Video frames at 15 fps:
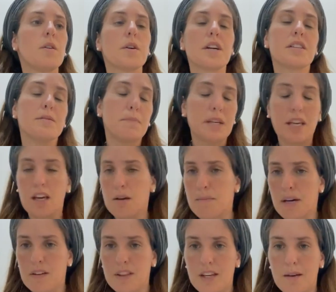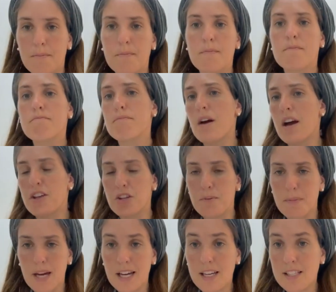or speaking about them behind their
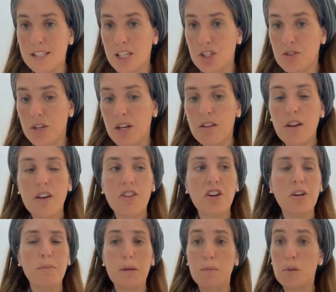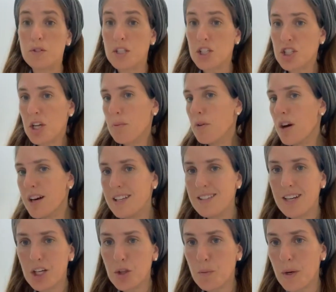back, etc., there could be moti shamra. It's
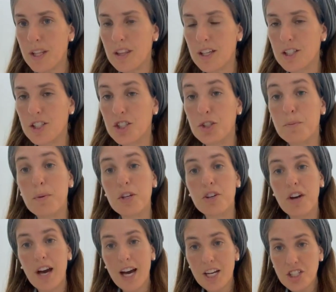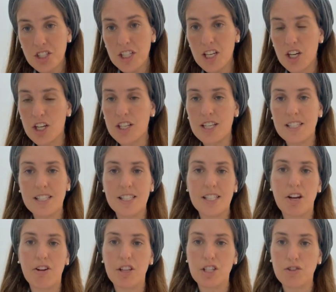not the right thing to do, but you're actually not
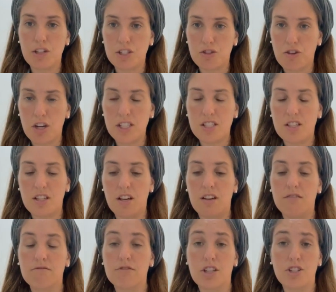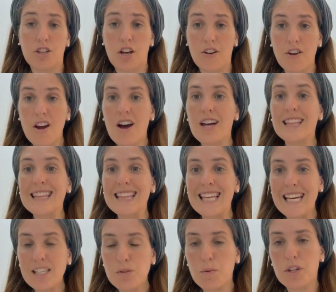necessarily transgressing Lashon Hara
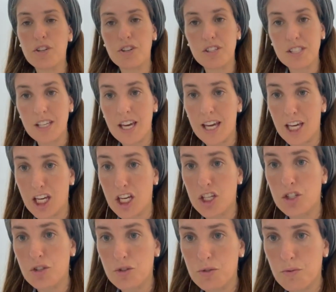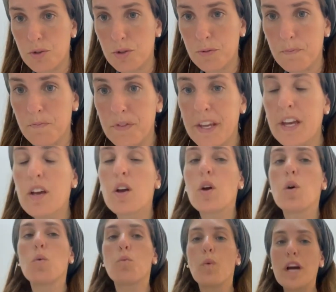unless what you're saying is
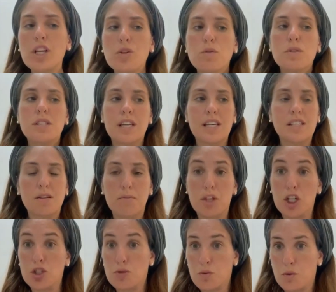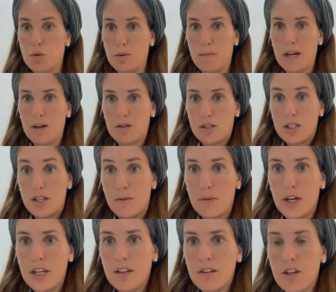true. When you say something true about someone,